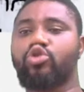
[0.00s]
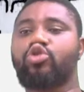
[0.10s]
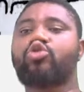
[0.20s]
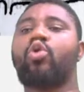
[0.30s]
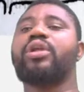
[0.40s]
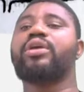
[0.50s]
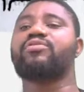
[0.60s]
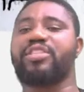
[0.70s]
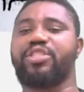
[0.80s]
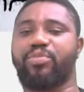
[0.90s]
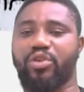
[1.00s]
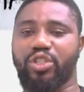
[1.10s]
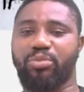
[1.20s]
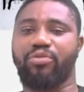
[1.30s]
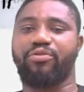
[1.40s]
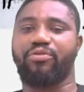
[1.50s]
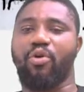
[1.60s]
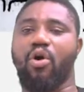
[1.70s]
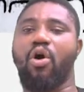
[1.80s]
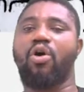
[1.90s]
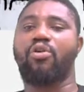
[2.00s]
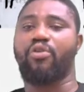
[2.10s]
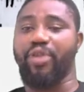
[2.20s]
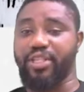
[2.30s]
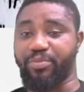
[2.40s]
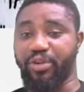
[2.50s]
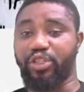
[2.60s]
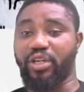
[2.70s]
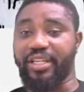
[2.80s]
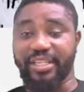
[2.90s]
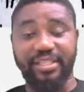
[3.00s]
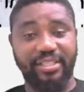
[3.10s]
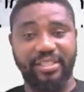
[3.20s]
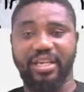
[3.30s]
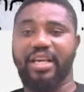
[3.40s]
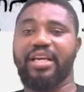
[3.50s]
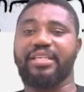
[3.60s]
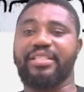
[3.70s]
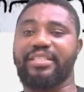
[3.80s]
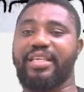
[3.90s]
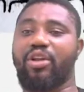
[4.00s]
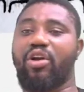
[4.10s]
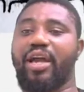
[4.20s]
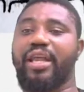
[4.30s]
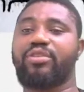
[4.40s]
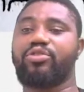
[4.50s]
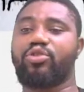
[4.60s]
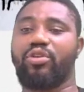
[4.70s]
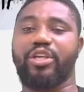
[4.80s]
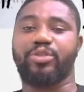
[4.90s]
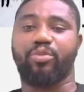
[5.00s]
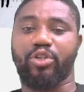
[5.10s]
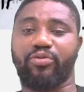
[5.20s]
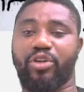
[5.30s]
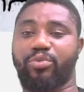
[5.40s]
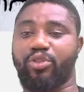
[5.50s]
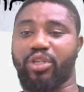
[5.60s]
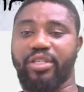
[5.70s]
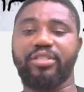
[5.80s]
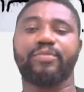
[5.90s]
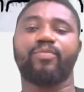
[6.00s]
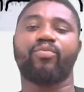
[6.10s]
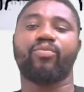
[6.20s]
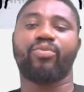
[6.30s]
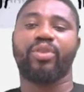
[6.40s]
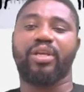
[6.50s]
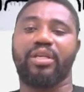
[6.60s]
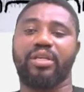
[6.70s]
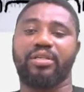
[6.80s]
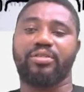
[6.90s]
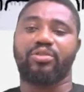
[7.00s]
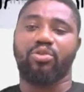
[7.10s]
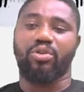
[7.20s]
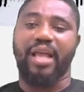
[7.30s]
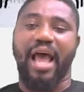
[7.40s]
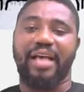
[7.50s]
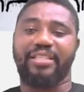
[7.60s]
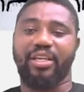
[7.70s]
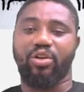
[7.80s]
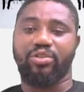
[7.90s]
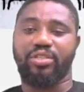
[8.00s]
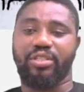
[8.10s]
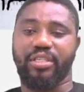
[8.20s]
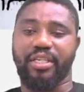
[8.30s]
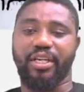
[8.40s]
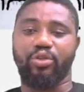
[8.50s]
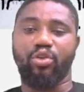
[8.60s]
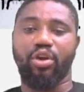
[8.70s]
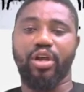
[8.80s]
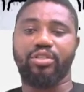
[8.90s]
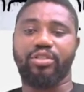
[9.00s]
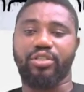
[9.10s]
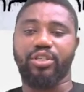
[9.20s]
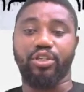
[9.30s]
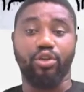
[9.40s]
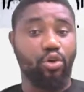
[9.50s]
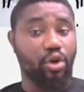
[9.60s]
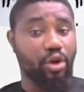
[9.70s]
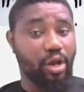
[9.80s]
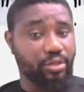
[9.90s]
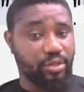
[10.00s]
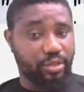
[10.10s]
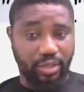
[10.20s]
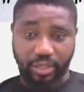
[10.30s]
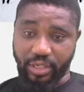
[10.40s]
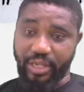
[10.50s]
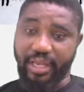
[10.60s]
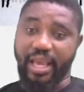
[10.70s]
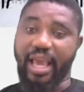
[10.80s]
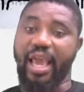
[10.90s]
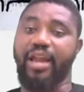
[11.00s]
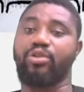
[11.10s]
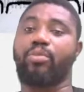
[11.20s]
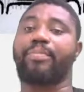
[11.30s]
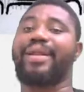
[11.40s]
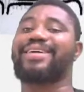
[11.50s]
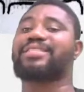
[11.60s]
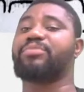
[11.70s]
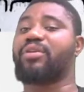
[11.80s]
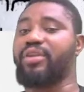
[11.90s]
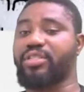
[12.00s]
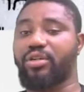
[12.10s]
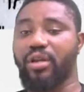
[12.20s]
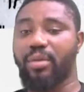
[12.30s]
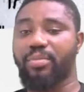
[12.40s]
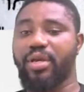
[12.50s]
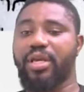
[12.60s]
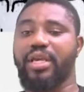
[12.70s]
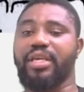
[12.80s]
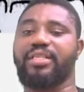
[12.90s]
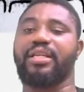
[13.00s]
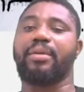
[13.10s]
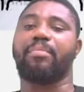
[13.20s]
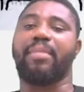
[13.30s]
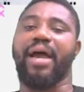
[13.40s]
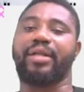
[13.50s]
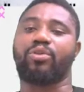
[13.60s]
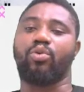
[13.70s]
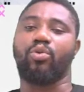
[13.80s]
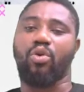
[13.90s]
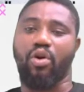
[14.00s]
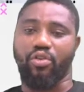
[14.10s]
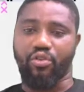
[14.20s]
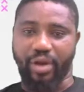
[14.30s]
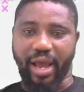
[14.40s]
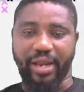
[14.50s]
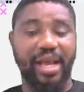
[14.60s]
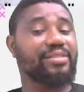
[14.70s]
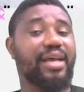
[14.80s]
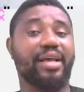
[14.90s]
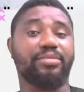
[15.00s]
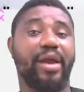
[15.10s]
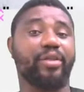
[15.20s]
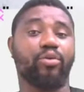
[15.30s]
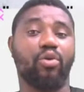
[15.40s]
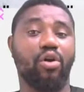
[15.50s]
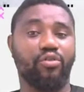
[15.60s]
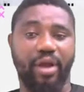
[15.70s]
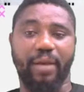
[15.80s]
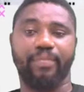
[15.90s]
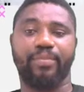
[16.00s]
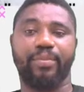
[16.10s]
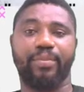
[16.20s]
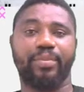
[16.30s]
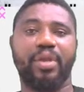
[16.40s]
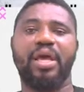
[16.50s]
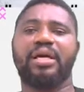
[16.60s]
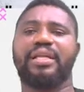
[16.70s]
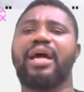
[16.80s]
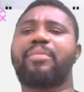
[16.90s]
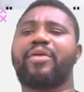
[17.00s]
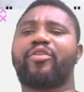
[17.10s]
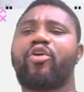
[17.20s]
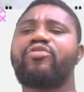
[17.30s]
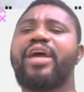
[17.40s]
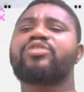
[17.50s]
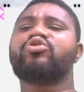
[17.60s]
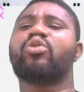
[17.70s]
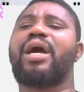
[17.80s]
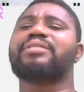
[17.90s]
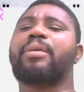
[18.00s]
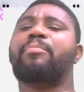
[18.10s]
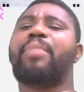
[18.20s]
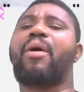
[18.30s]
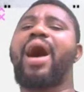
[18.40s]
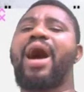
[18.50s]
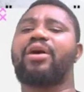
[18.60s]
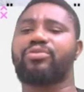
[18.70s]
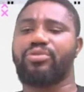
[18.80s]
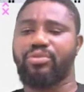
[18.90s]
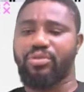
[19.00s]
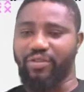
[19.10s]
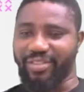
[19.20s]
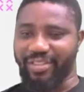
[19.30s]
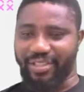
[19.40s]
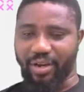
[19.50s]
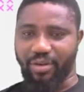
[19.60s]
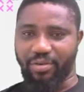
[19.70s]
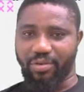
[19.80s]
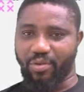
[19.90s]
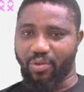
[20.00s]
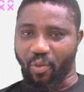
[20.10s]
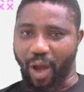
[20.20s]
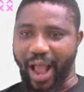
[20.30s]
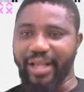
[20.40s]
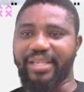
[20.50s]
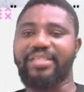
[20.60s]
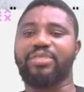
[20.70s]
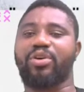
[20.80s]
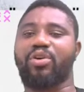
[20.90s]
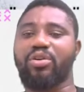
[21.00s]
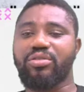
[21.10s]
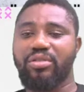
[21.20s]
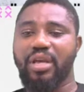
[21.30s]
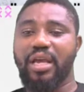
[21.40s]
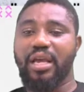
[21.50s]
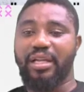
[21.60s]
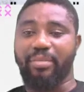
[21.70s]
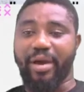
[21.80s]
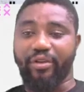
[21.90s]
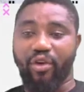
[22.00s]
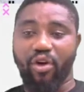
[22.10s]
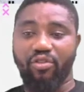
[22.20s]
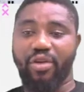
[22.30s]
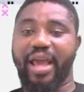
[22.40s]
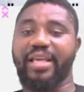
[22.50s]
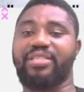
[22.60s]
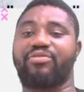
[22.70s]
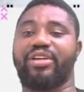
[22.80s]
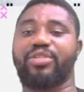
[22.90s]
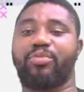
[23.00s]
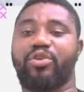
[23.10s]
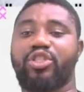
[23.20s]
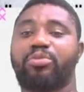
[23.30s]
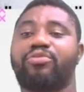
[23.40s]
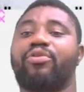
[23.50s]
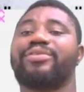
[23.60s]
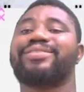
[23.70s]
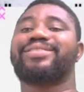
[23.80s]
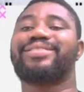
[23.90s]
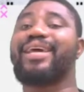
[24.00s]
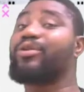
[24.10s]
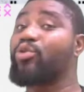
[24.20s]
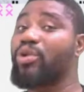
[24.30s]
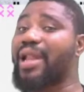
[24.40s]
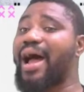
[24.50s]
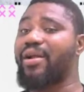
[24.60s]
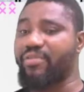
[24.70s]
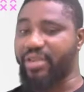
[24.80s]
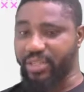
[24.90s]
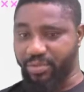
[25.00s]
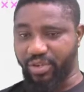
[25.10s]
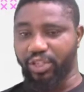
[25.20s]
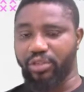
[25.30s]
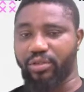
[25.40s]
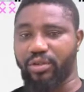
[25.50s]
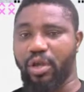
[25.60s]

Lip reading: solely responsible for respiration is, the cell organelle solely responsible for respiration is, so they're asking us, is it the nucleus, is it the nucleolus, is it the endoplasmic reticulum, is it the mitochondria? The answer is mitochondria. Now the mitochondria is known as the powerhouse of a cell. Why? This is because the mitochondria is responsible for cellular respiration,